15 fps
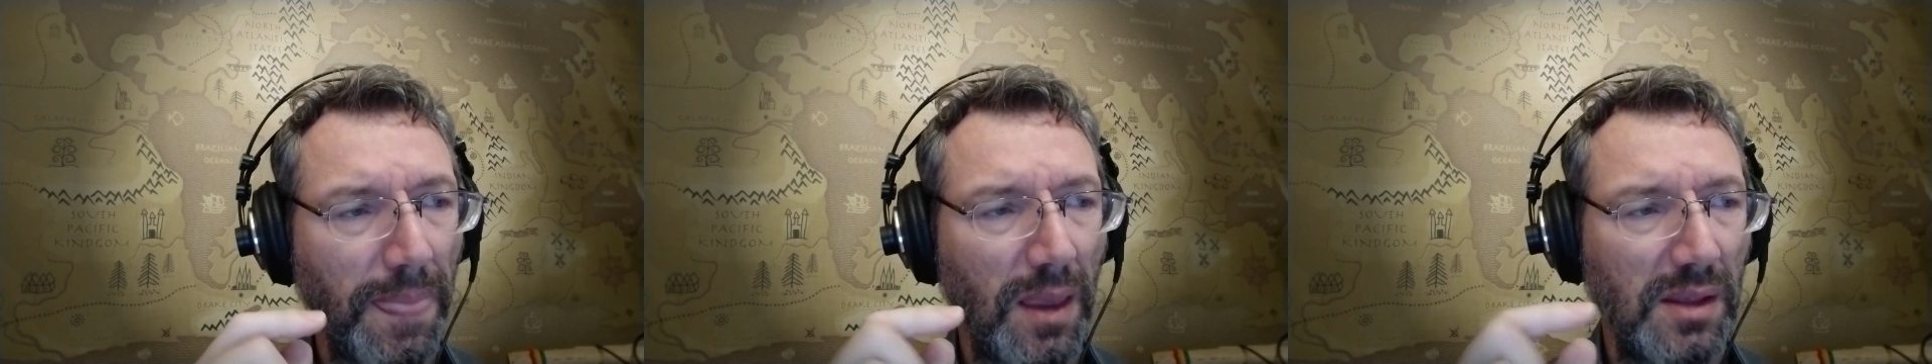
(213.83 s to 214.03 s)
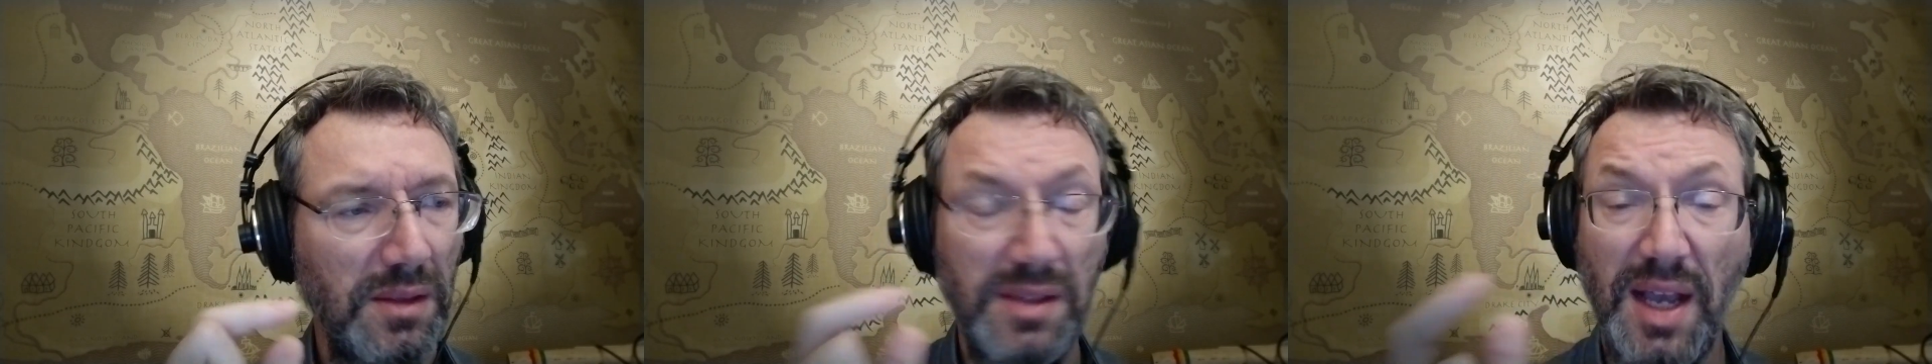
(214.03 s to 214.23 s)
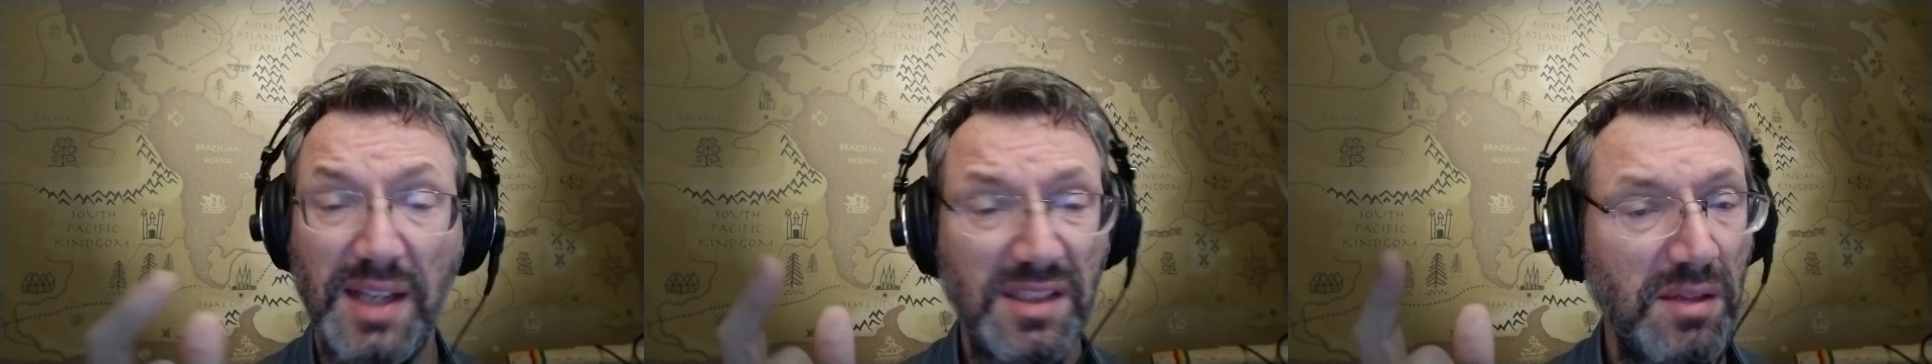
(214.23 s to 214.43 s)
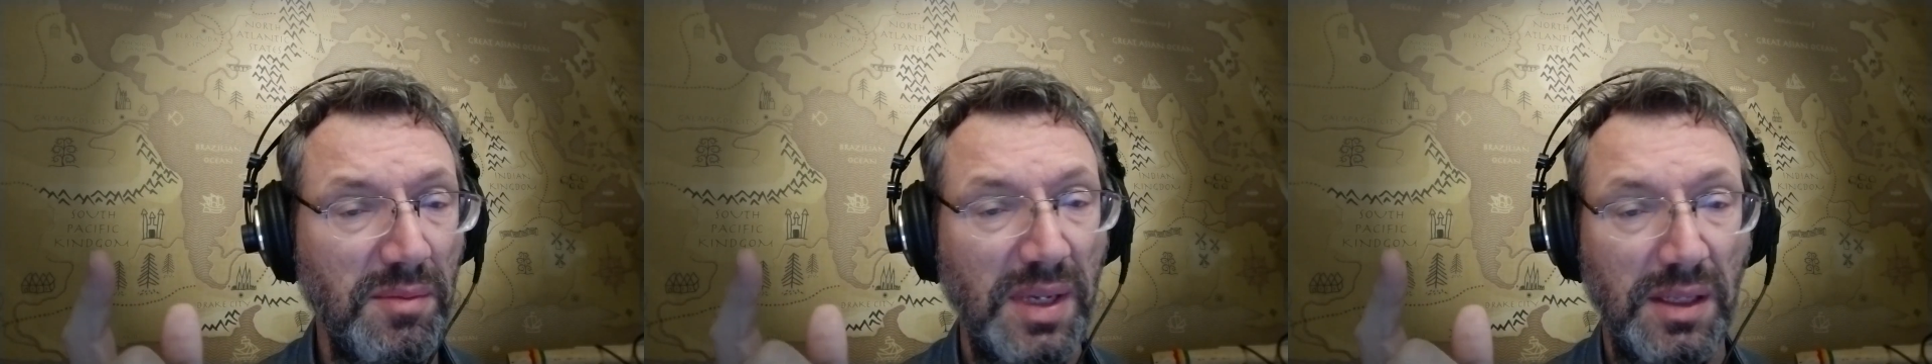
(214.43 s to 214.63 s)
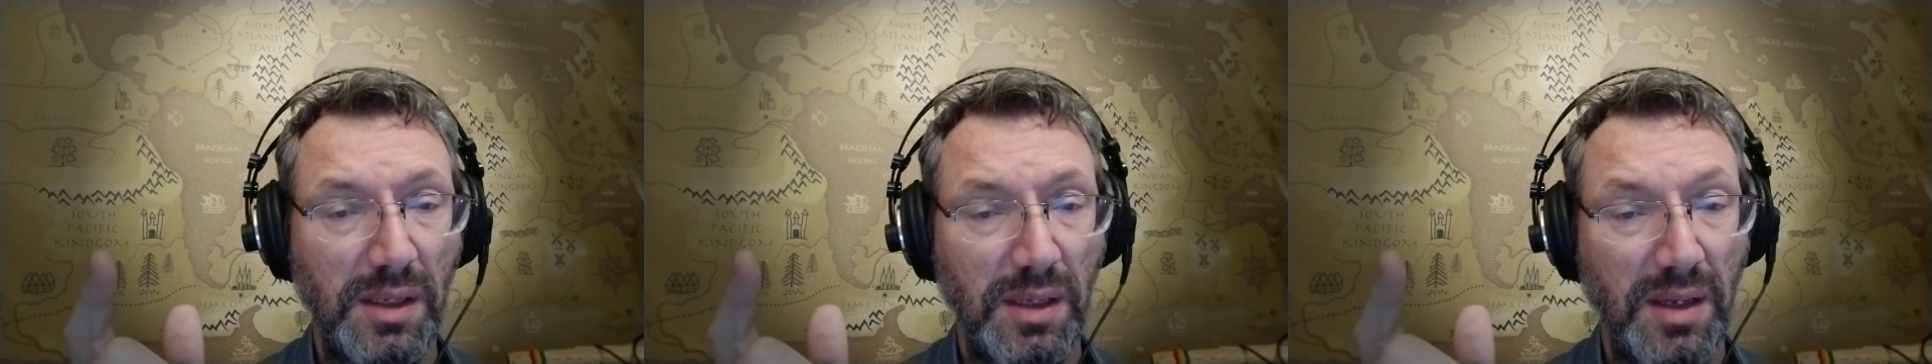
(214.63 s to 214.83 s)
Doesn't
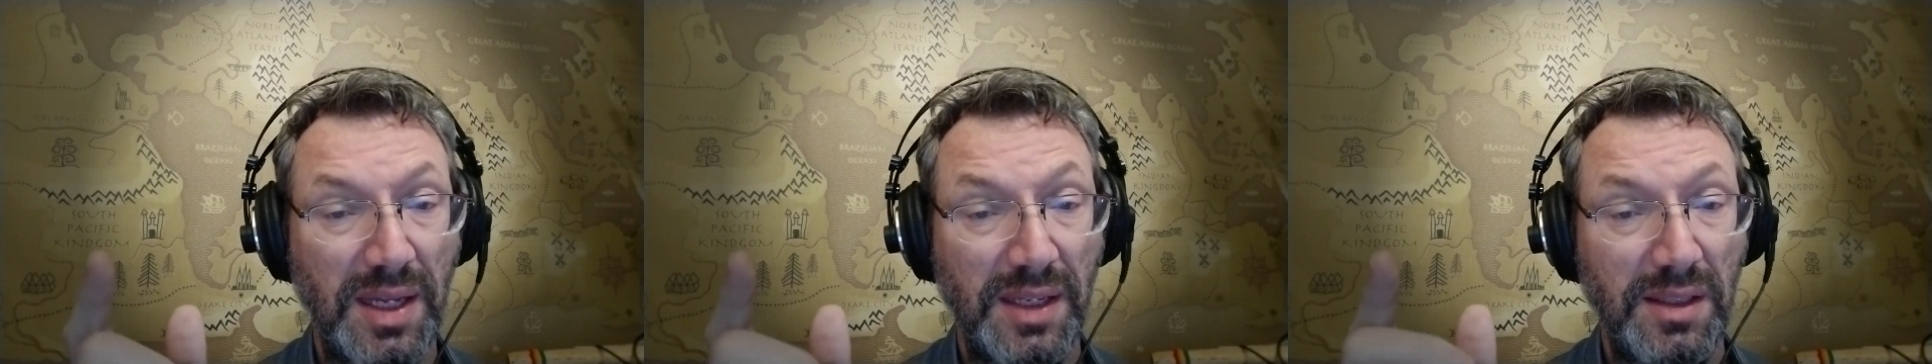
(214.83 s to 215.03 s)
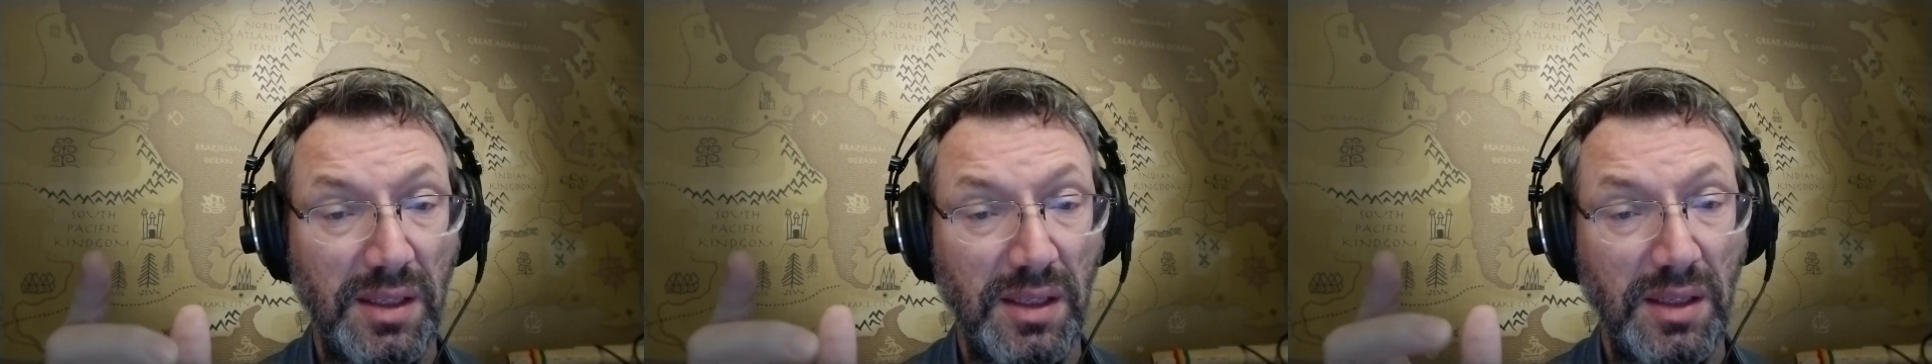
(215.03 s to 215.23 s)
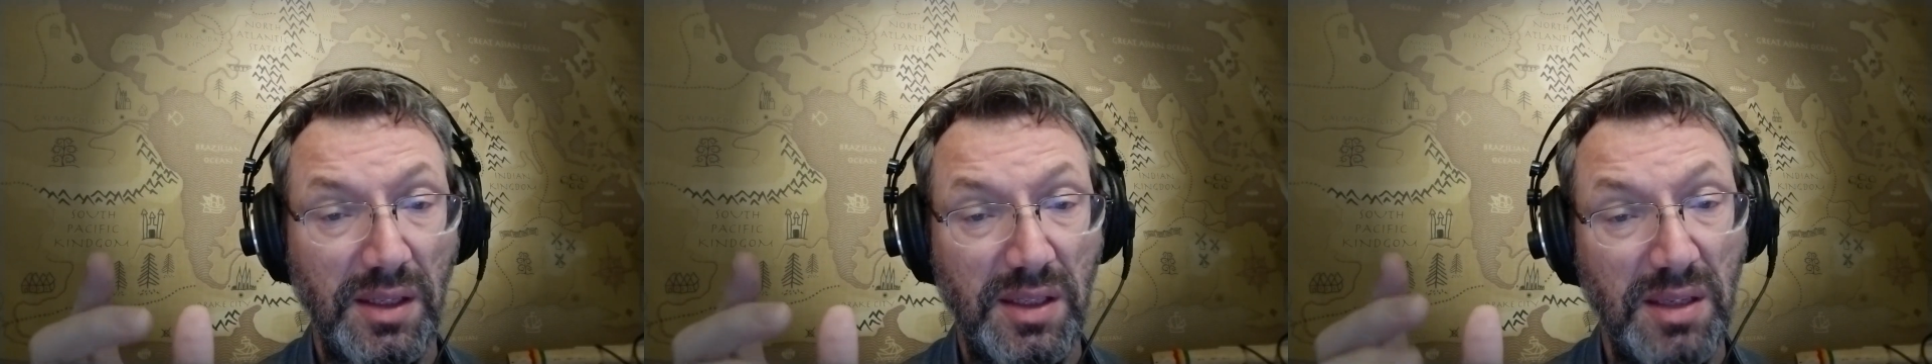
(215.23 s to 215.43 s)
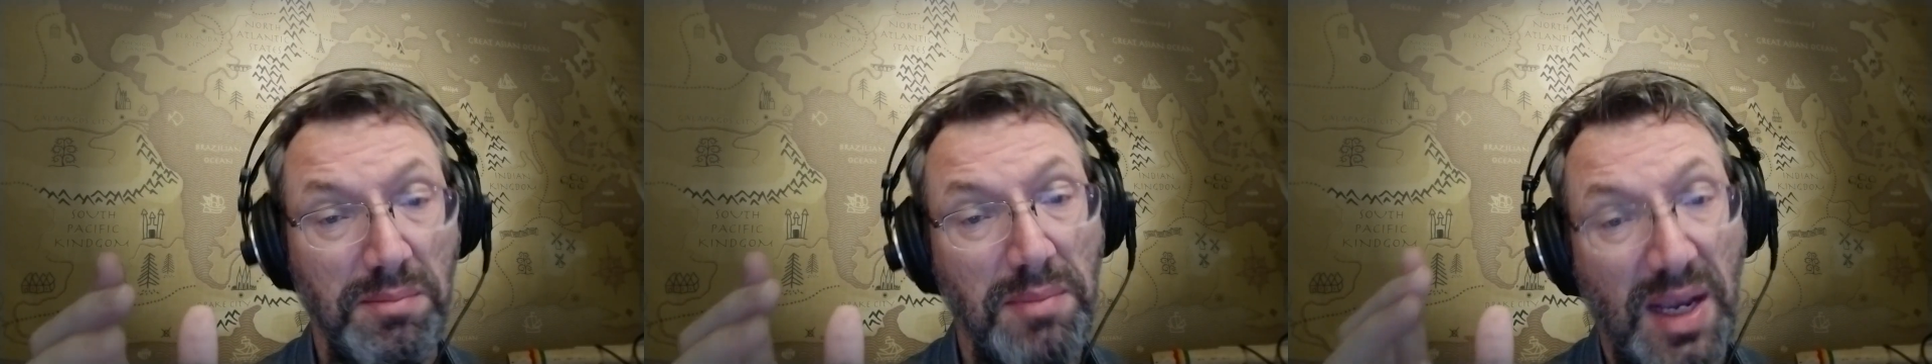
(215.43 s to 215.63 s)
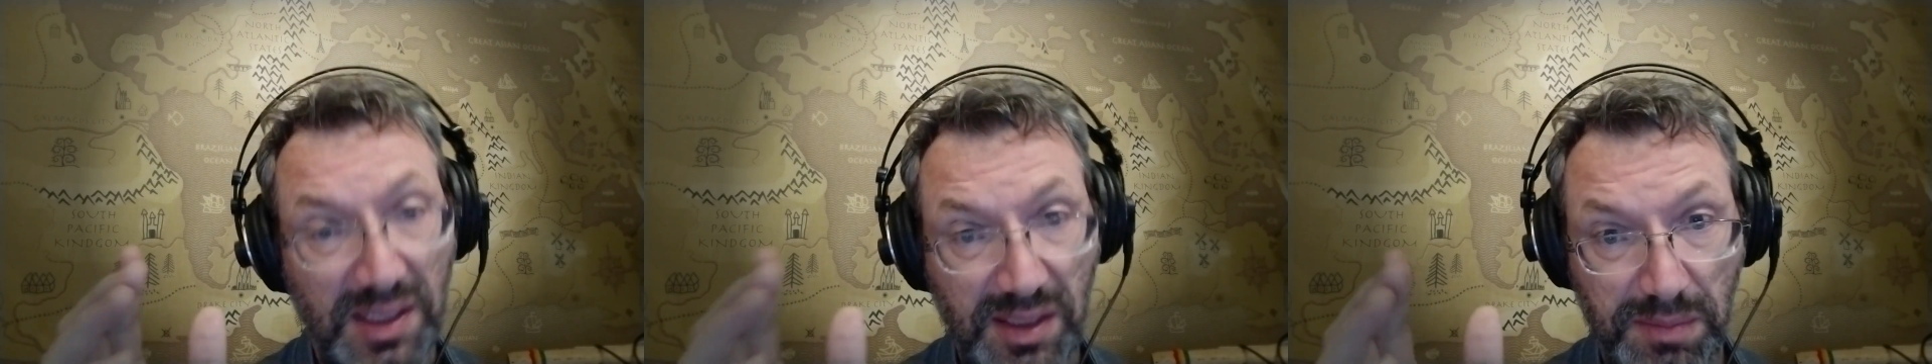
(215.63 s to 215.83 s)
mean that he
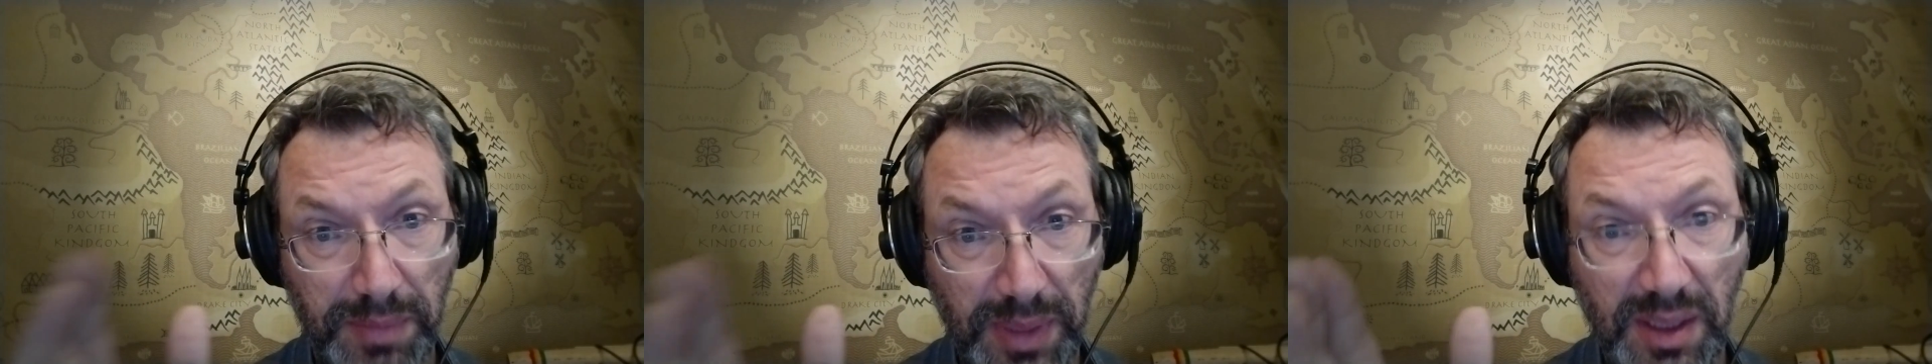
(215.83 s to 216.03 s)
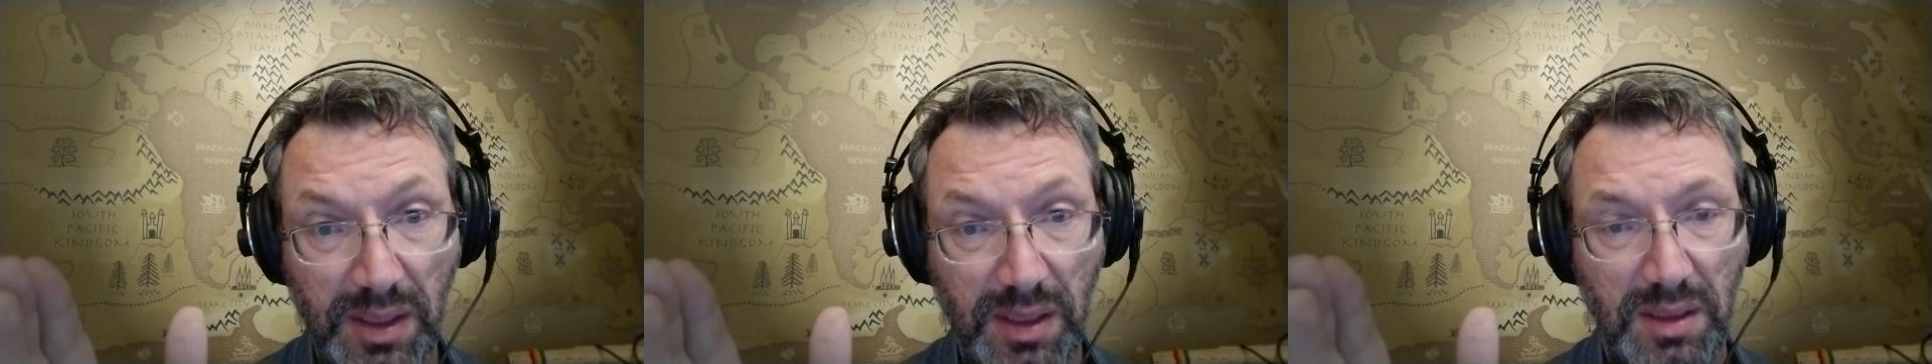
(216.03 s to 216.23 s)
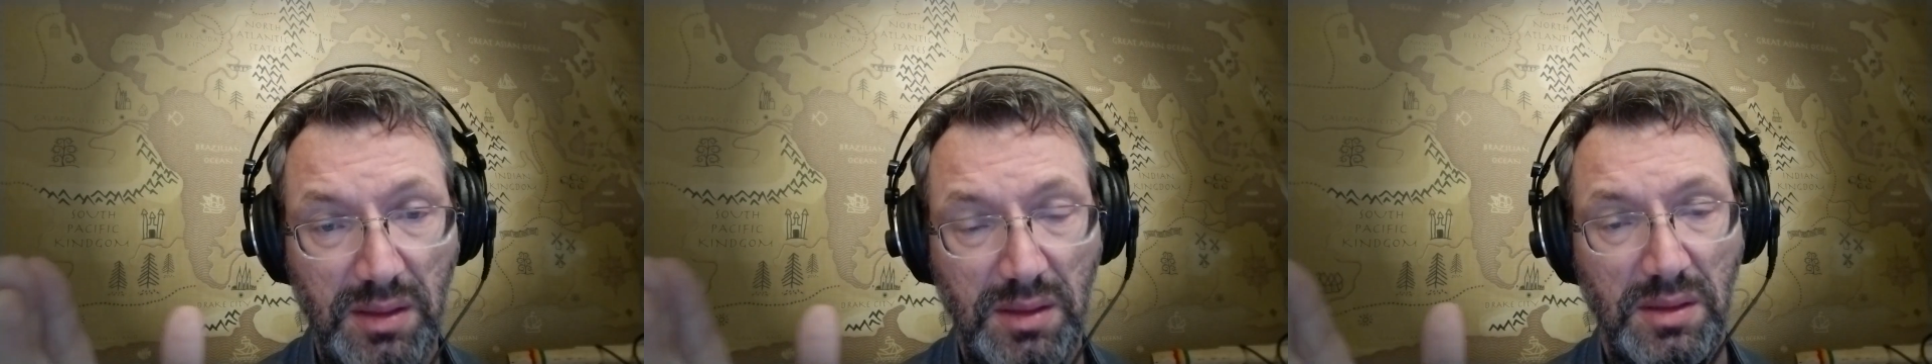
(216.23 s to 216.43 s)
must be